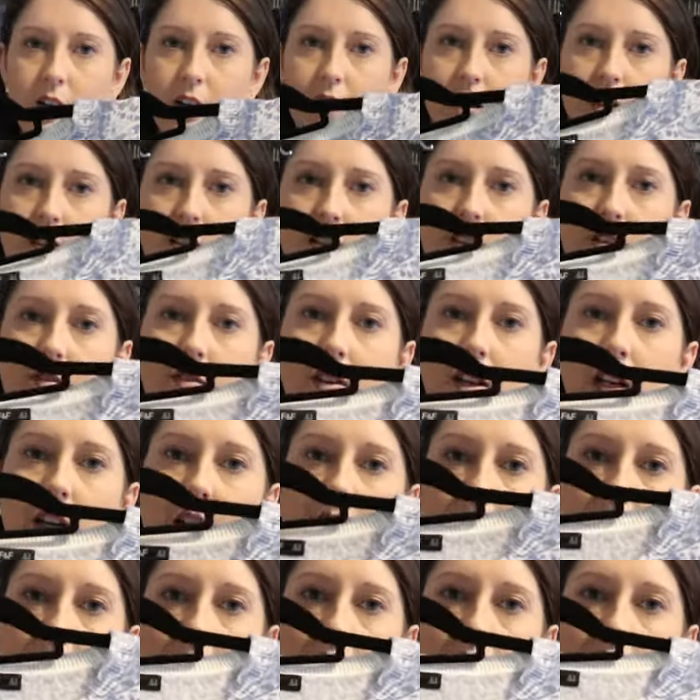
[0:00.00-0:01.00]
I do really
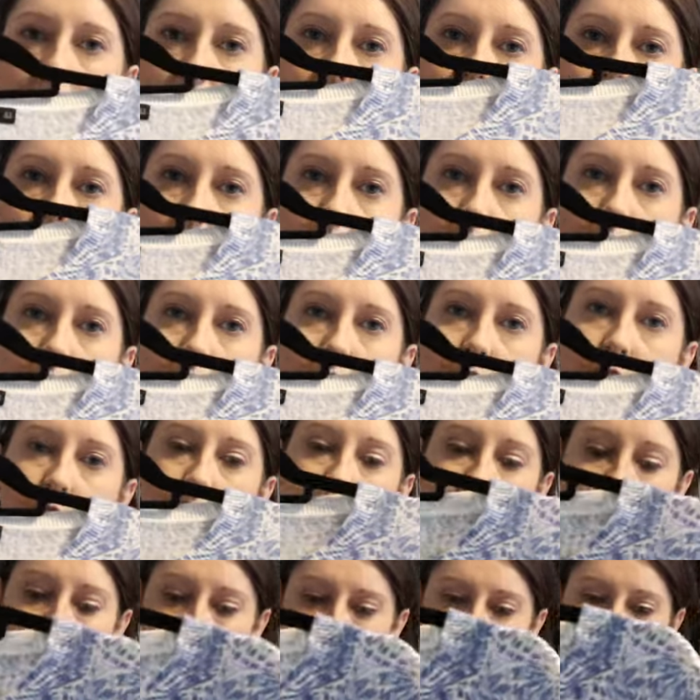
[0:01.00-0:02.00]
like this one,
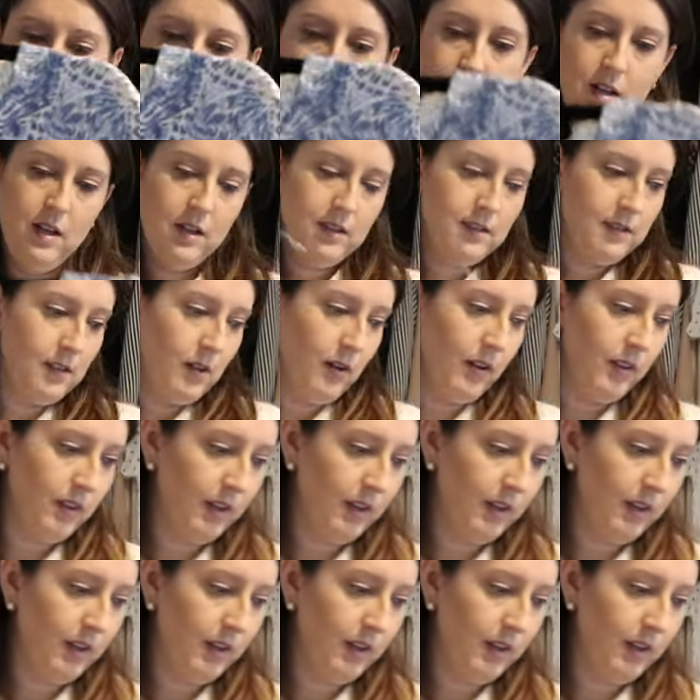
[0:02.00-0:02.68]
so I